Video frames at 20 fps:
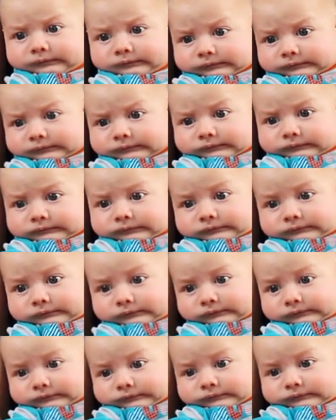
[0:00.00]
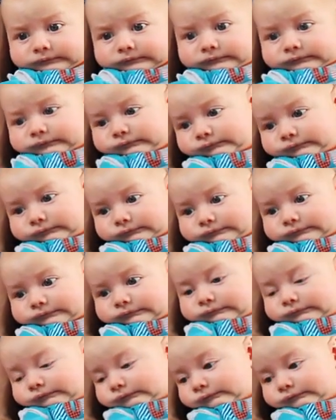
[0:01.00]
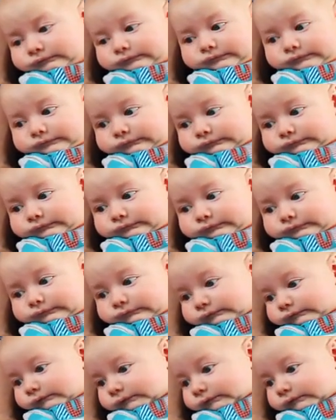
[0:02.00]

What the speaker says: [no speech]